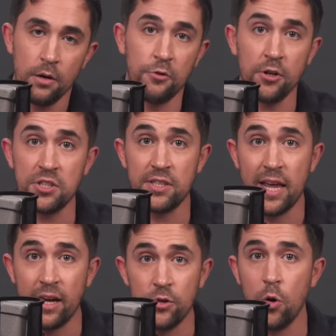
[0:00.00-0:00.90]
First,
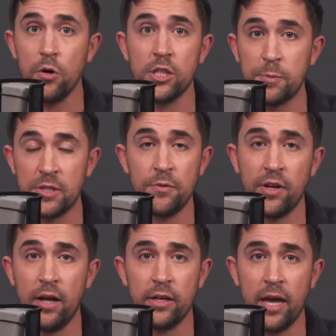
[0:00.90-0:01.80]
they ignore the
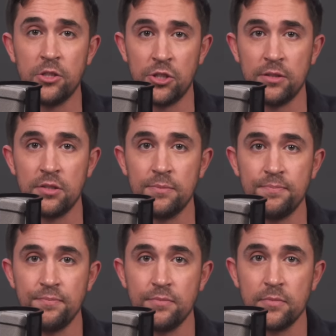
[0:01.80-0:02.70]
specific allegations.
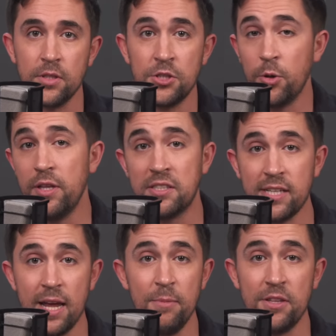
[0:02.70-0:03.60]
So in the
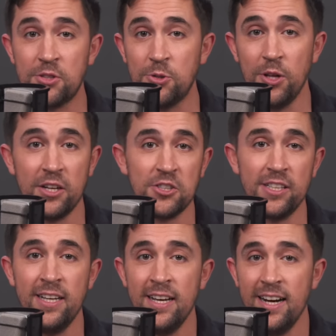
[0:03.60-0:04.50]
statement, the school
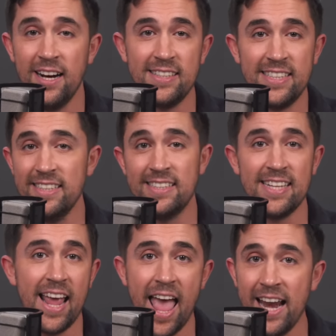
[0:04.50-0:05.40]
actually didn't
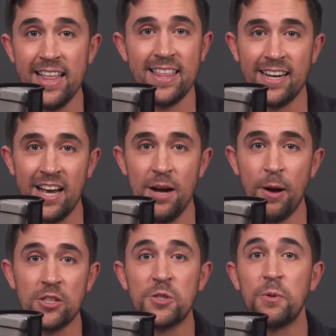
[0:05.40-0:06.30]
say anything
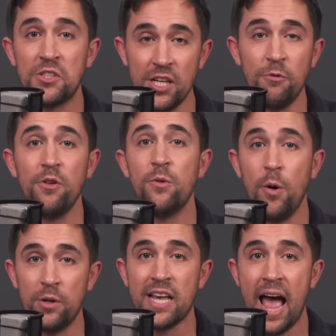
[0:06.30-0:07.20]
about specifically
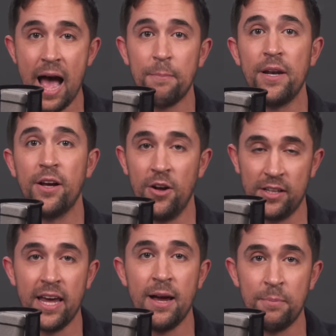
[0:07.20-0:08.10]
what was happening on
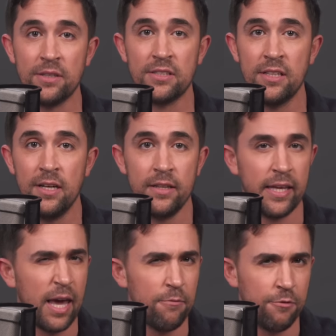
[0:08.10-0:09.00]
campus.
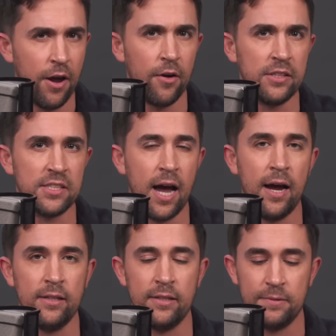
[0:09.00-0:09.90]
They kept very
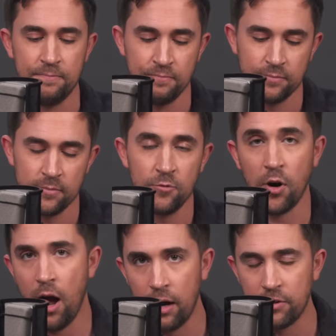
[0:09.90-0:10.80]
silent
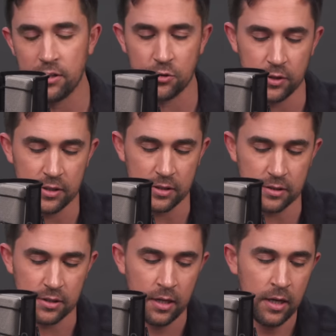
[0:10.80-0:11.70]
for obvious
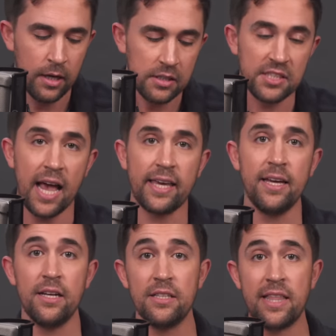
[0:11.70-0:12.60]
reasons.
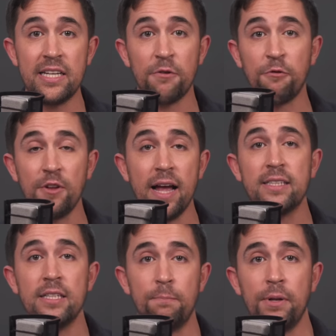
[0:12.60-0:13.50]
Second, they
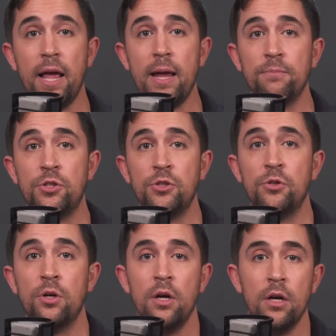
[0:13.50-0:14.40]
deflected blame to